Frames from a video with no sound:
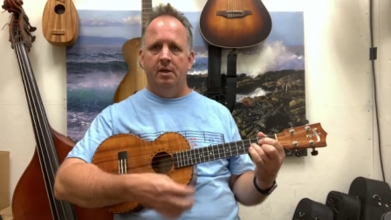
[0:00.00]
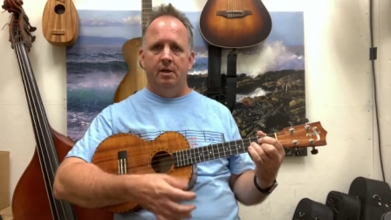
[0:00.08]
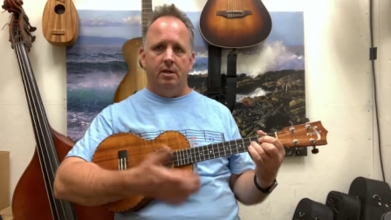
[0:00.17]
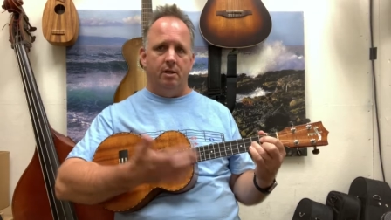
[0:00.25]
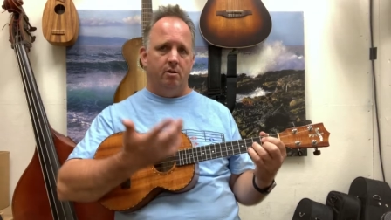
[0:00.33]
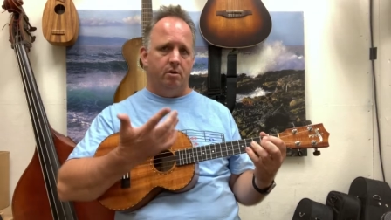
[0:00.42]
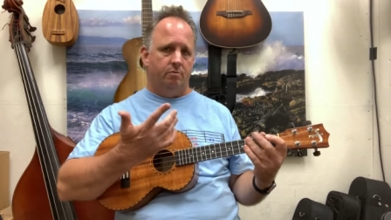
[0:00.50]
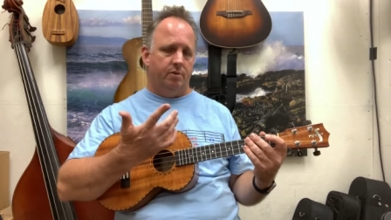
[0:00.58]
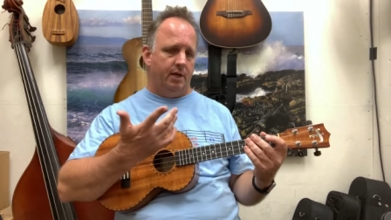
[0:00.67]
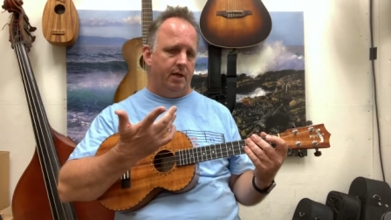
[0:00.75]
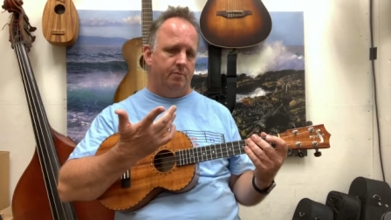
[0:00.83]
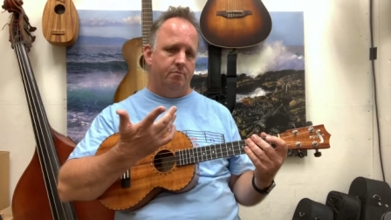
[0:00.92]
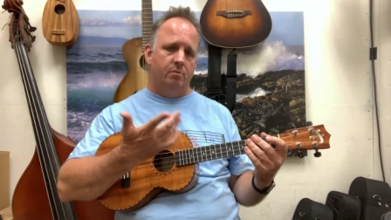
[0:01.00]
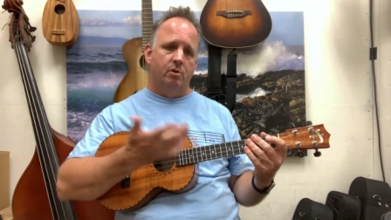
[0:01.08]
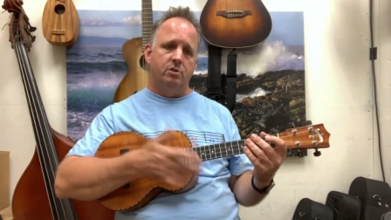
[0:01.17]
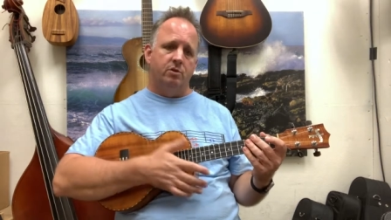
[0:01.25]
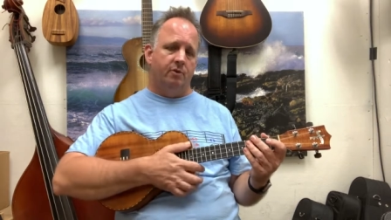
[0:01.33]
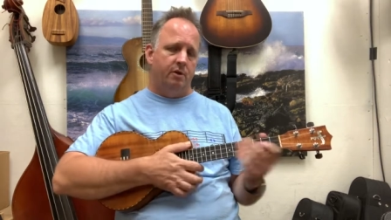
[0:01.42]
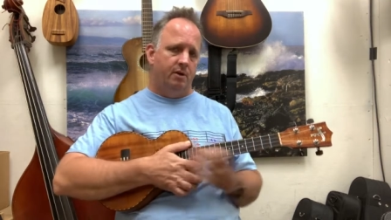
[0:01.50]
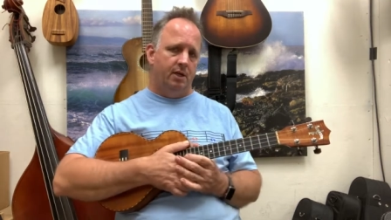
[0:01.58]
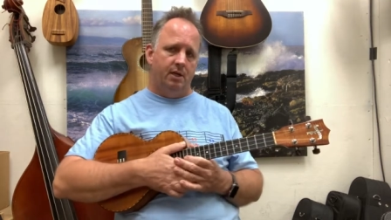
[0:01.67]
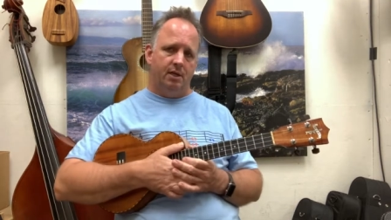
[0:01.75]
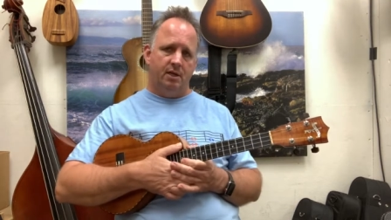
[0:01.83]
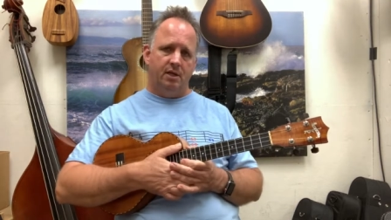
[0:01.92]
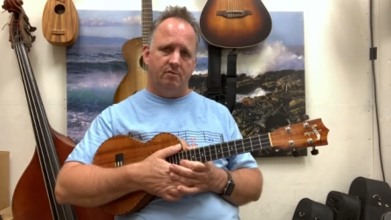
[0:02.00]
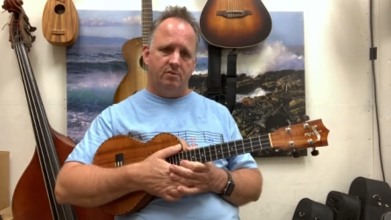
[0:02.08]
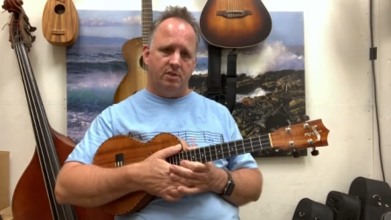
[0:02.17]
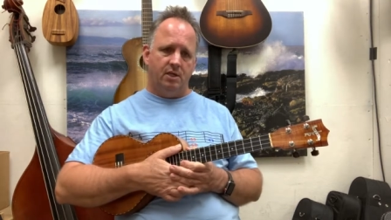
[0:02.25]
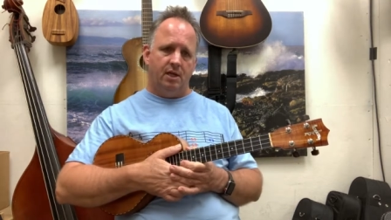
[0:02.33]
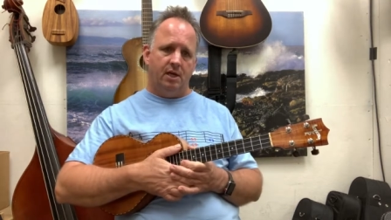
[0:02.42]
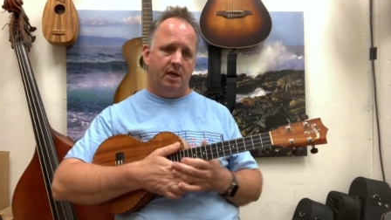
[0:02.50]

Then you can play most of what you need in the key of C.